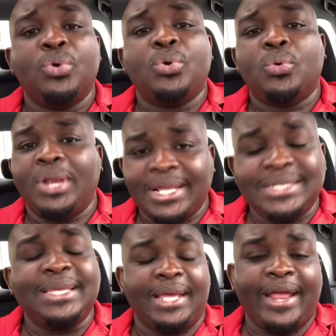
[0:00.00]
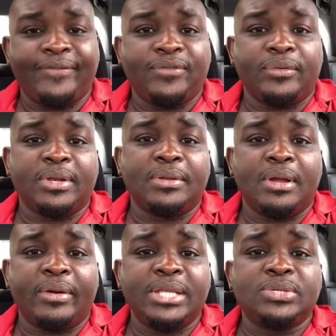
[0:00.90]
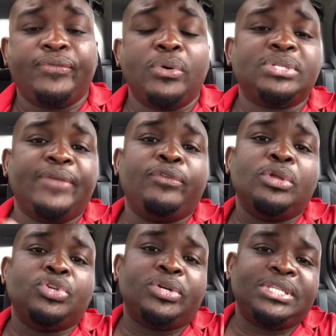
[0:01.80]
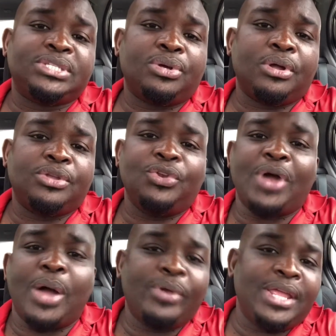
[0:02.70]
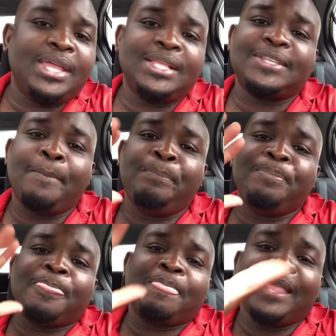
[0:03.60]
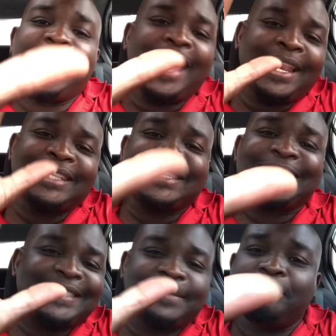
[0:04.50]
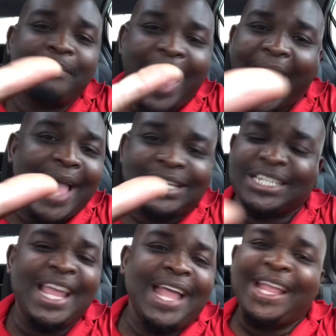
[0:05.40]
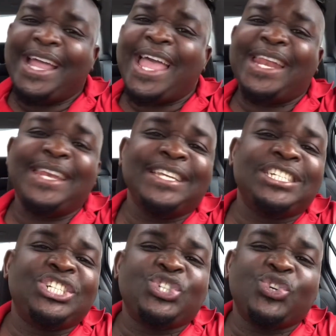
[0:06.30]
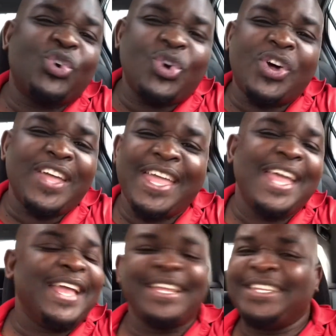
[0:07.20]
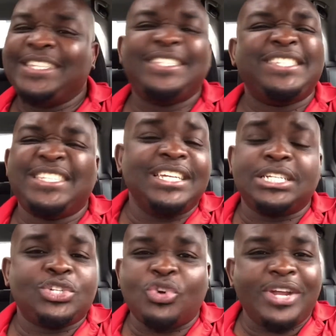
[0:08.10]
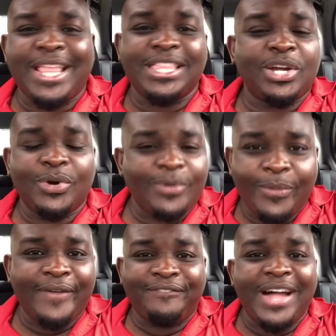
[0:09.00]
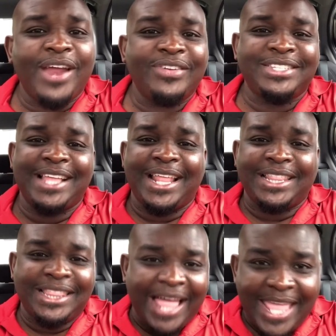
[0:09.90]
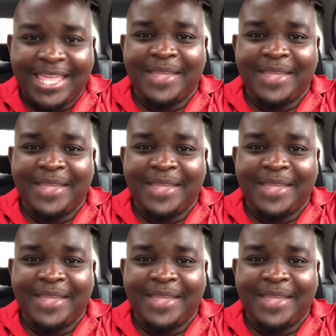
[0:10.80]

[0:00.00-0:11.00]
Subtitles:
let's get after it. All right. So folks, if you enjoy this talk, you know how it is. Go ahead and smash. Go ahead and destroy like the coronavirus, that like